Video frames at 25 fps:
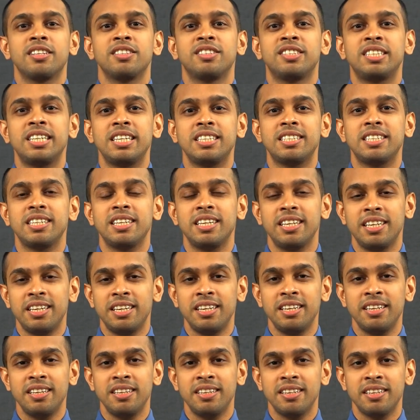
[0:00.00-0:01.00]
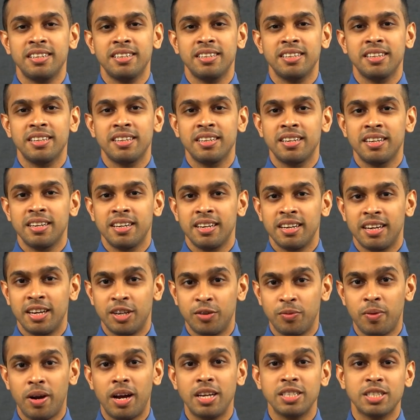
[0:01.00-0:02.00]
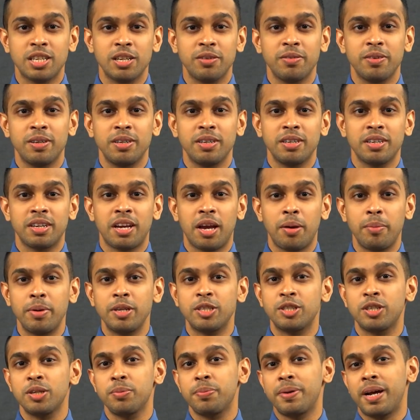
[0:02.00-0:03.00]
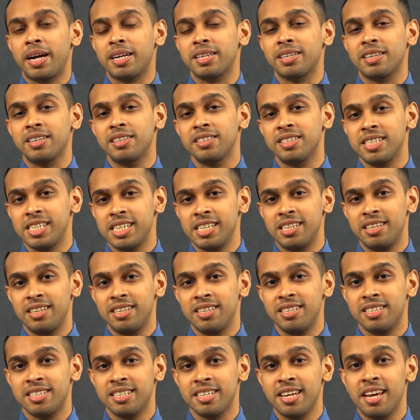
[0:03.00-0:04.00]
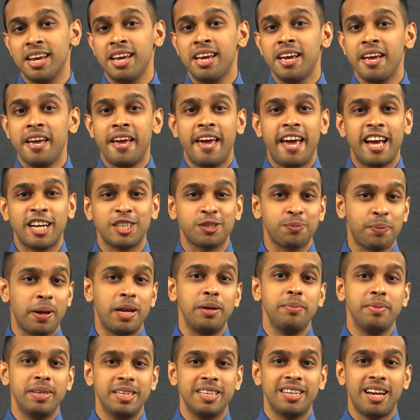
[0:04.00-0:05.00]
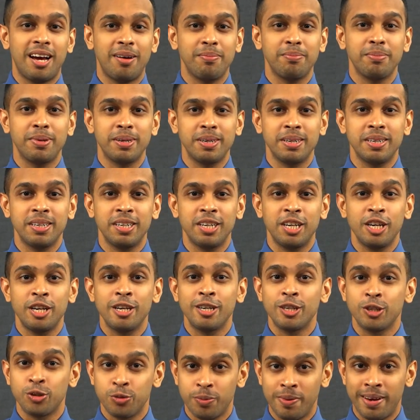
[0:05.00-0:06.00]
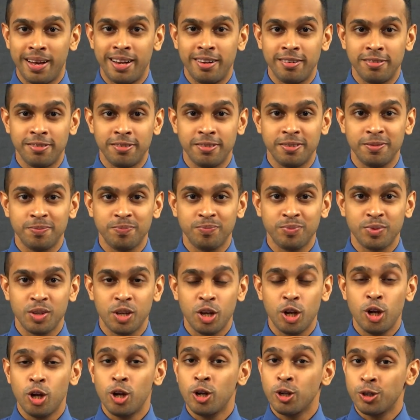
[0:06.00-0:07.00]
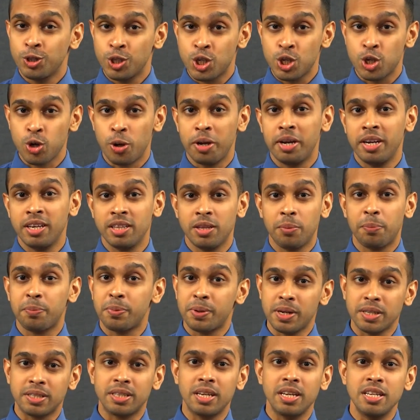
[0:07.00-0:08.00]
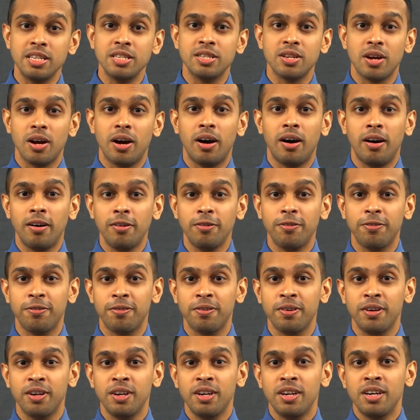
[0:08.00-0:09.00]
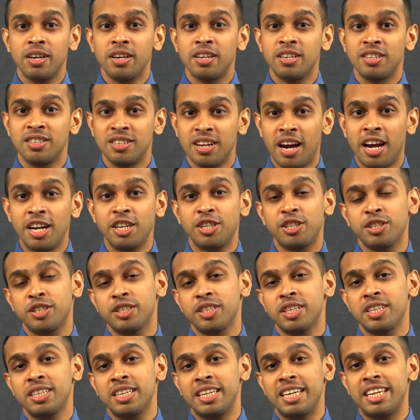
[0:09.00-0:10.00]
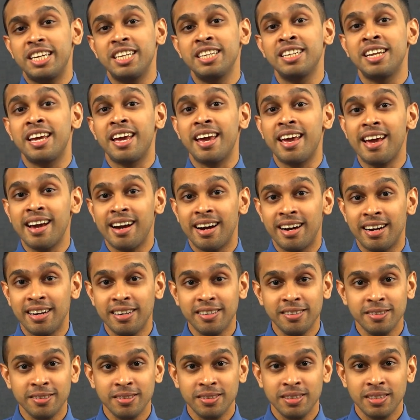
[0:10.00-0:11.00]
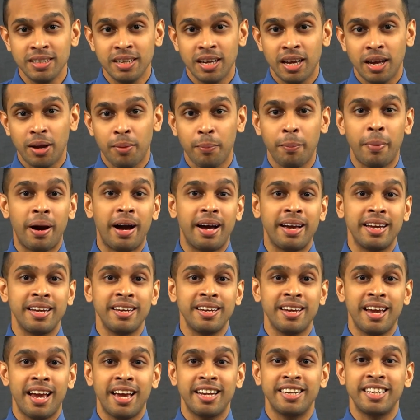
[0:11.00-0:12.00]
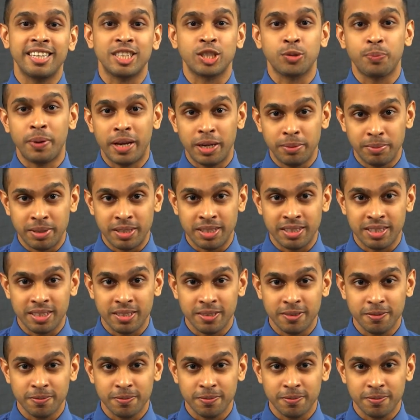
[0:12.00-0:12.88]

GCE Advanced Level Chemistry Practical Series, experiment number 12, showing the presence of nitrogen in air by an experiment.